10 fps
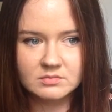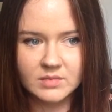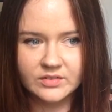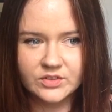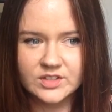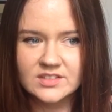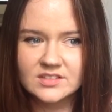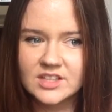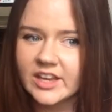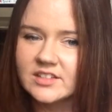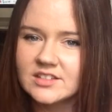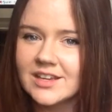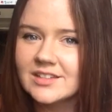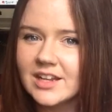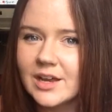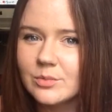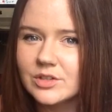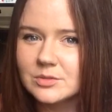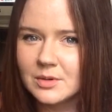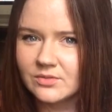my first text yesterday
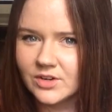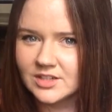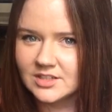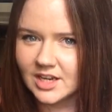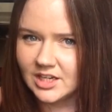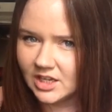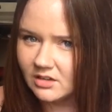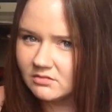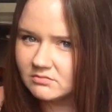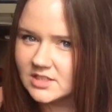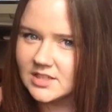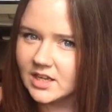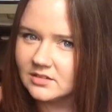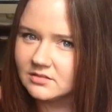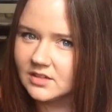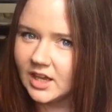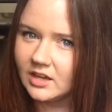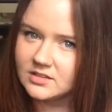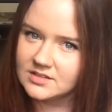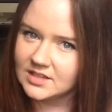was my friend Danielle. Does that
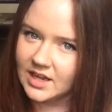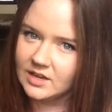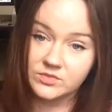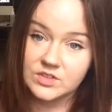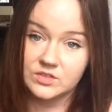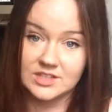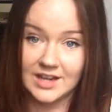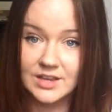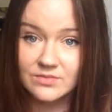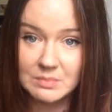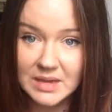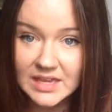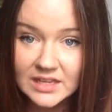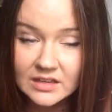count as today? It's today for me.